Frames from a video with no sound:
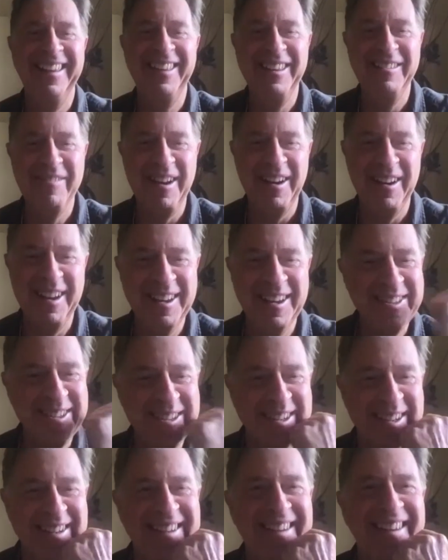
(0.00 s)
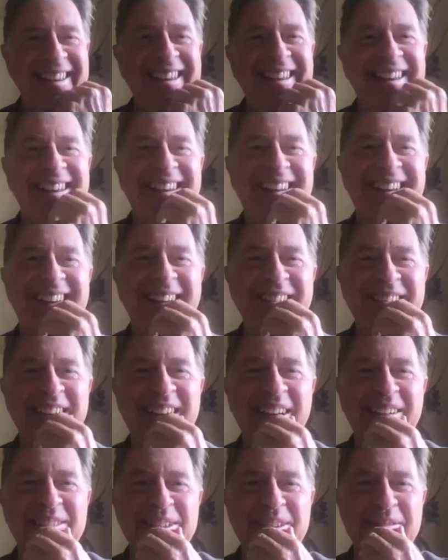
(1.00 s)
in the very instant, it
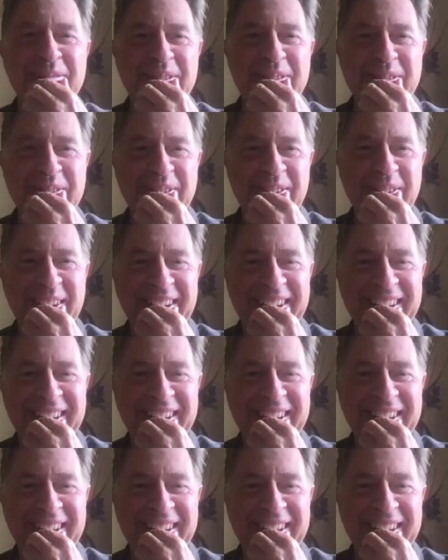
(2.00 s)
becomes the future.